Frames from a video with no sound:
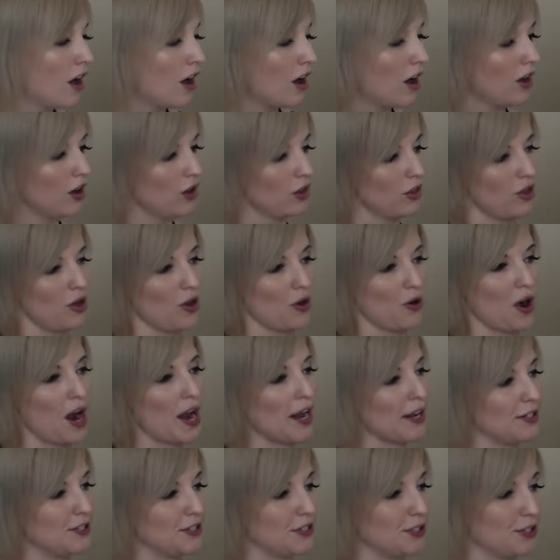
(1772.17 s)
although
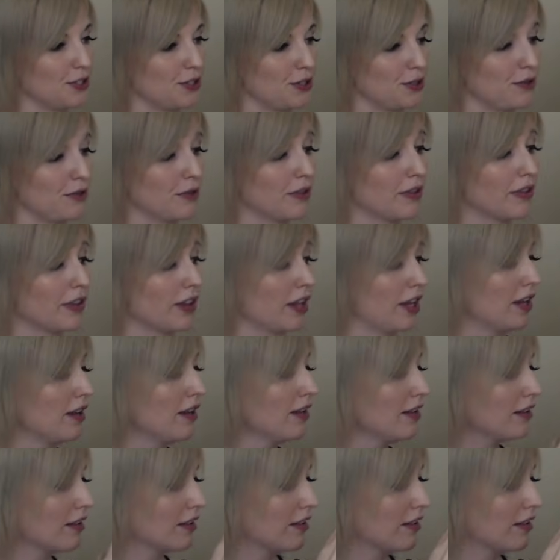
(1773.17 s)
I do think